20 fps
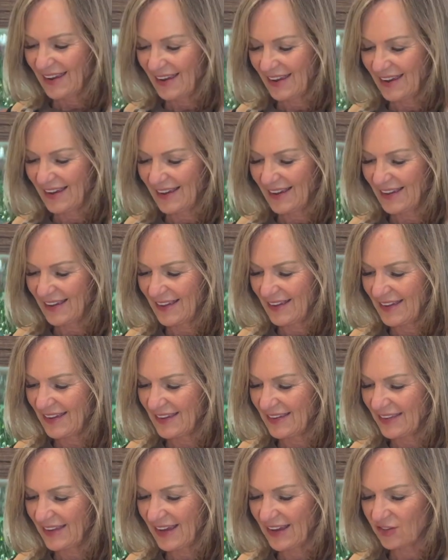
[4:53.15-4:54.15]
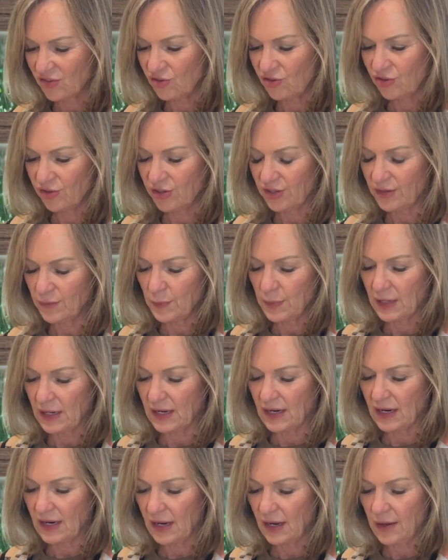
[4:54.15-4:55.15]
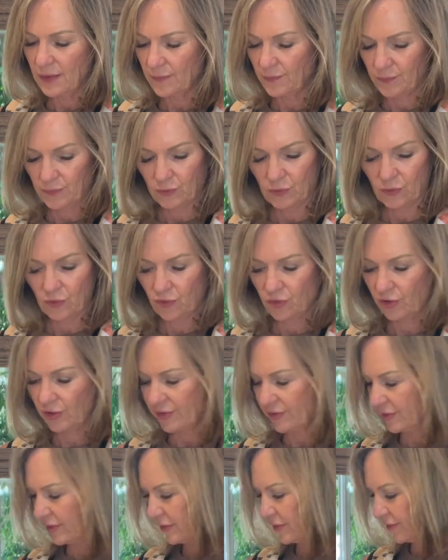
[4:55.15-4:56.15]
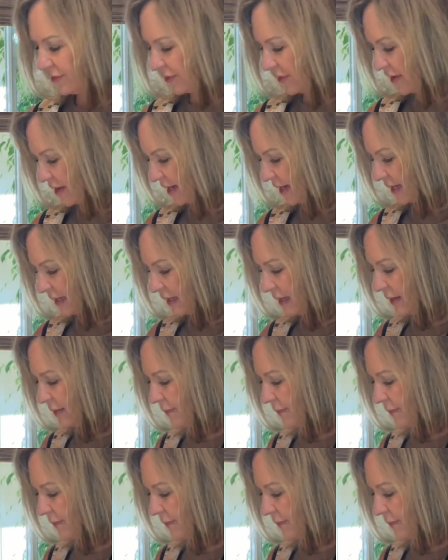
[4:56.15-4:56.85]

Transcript: and that should be just fine.